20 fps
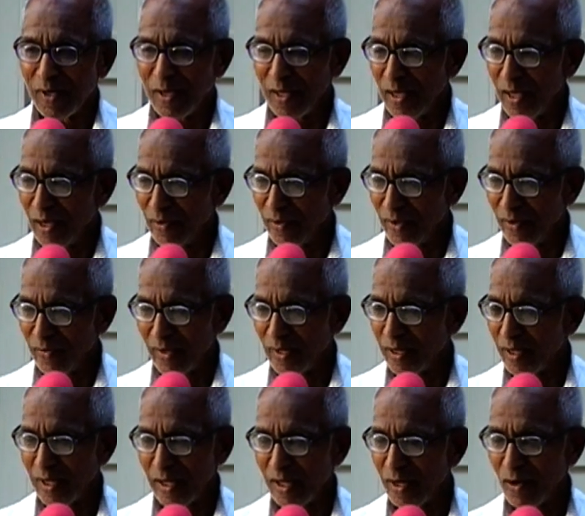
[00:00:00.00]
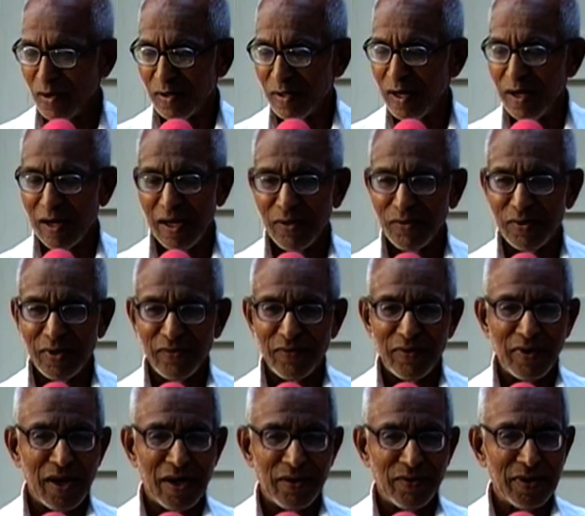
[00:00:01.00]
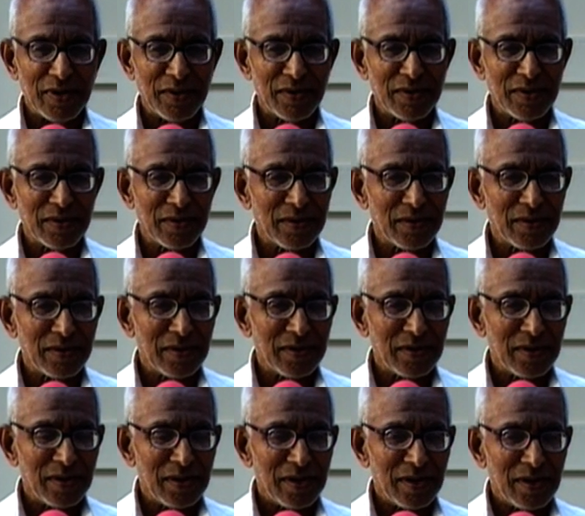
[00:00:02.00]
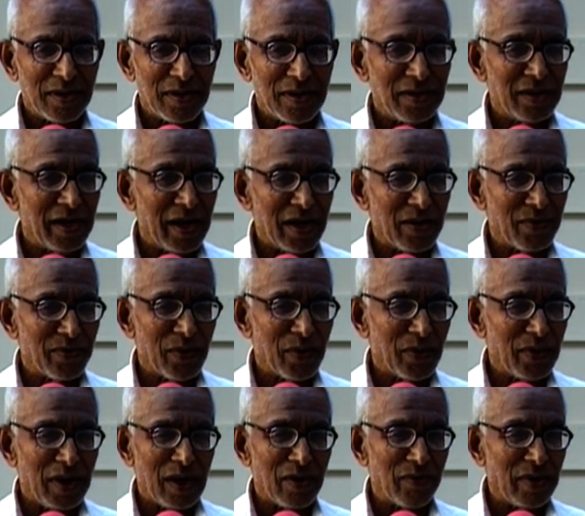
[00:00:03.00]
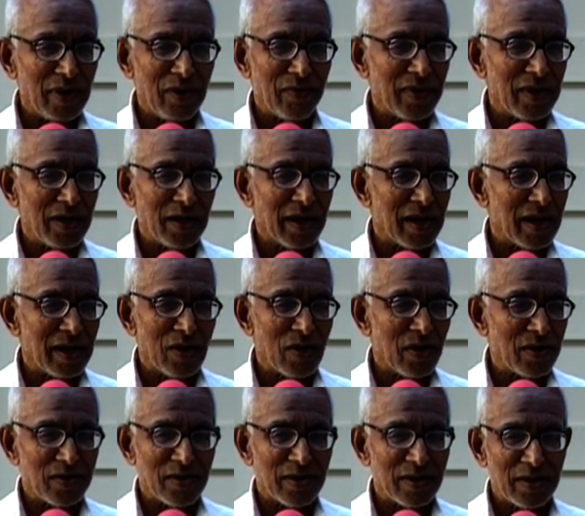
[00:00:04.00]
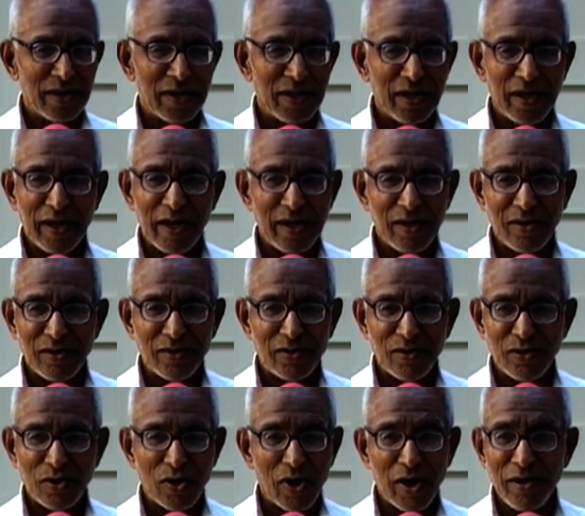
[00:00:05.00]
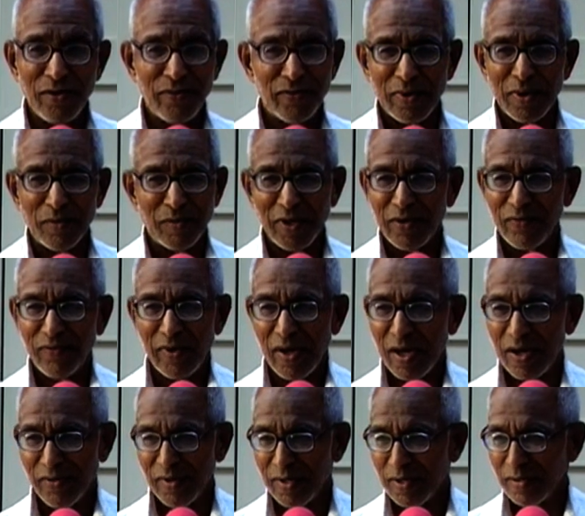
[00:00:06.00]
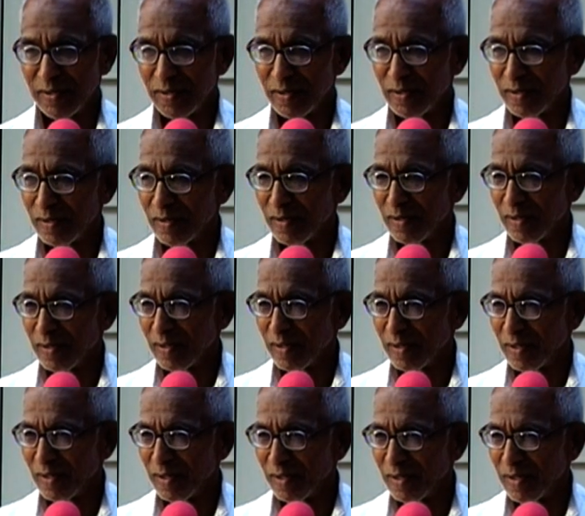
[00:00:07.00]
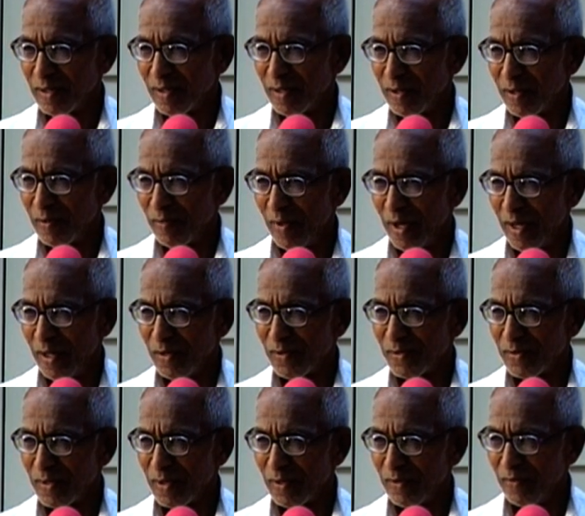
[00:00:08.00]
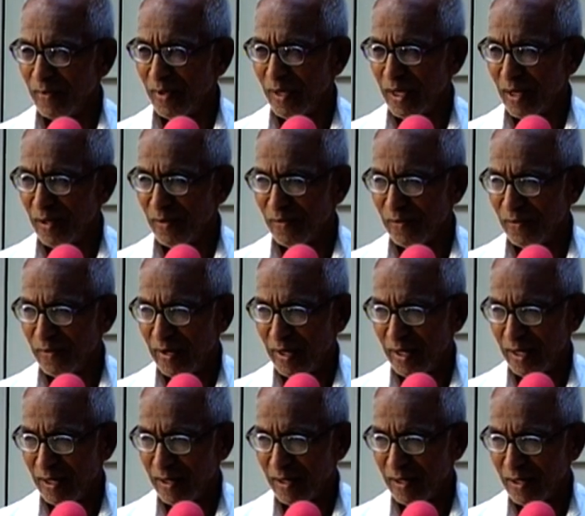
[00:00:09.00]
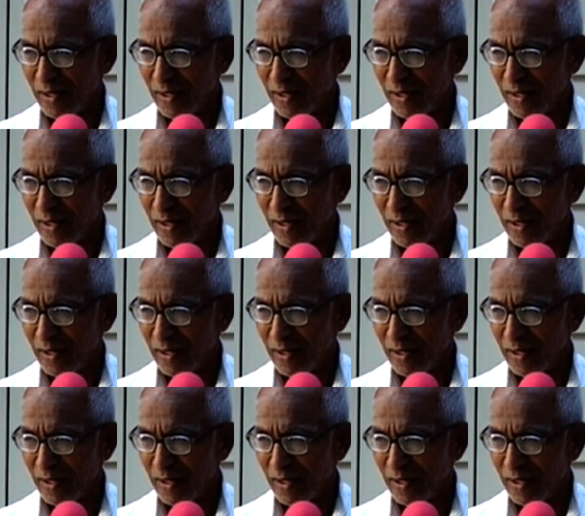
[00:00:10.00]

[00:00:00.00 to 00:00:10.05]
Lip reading: Everyone cannot love the flower. Therefore, everyone cannot get joy from the flower. Means we are free